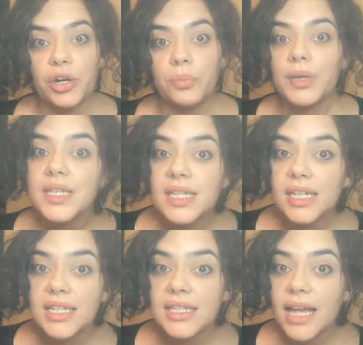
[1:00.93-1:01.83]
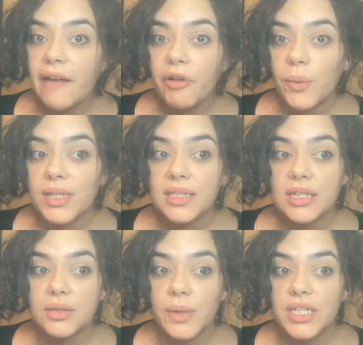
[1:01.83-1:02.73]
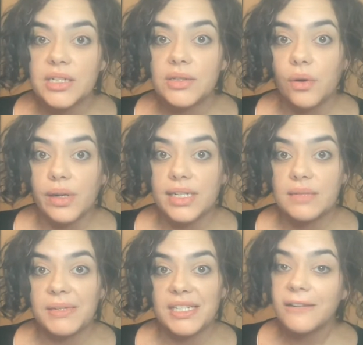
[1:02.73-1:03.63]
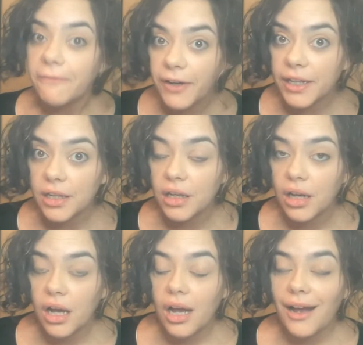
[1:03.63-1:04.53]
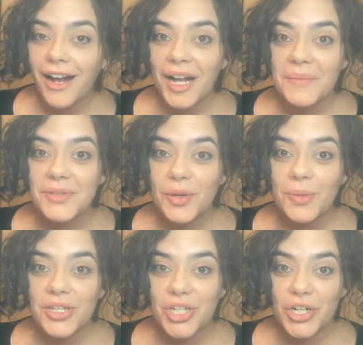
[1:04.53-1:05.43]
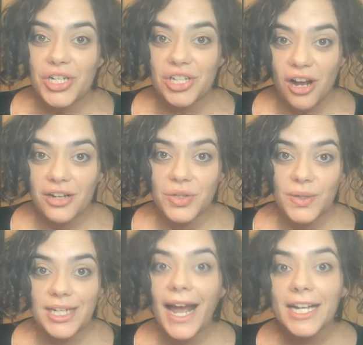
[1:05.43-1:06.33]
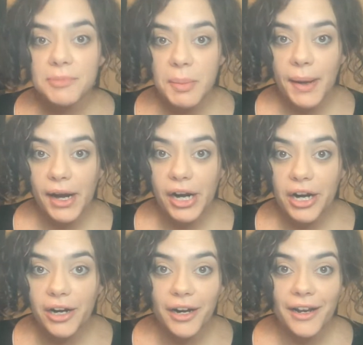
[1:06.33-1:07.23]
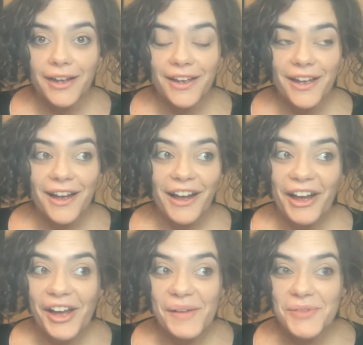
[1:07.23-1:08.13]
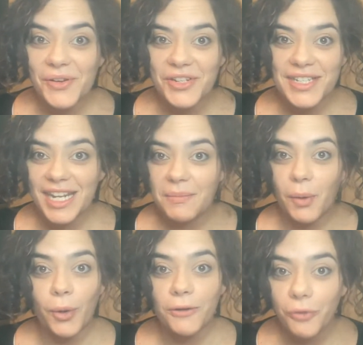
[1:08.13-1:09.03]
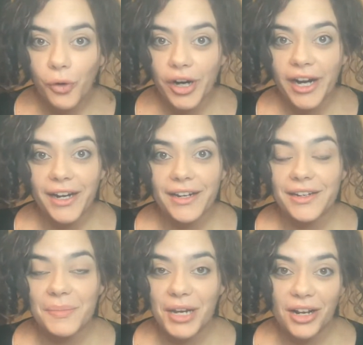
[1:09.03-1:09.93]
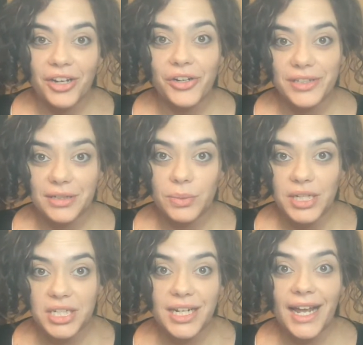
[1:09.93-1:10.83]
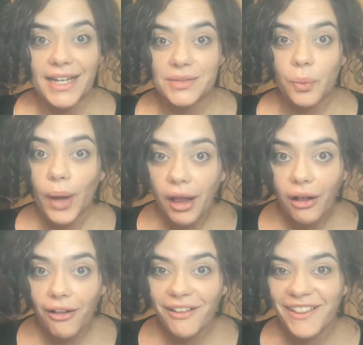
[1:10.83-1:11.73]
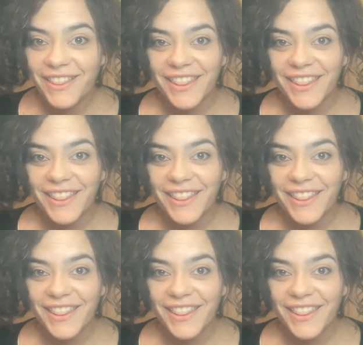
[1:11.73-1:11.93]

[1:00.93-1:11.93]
your business, everyone's situation is going to be different. So be sure to talk to a tax preparer. Don't just take my word for it, depending on your situation as well.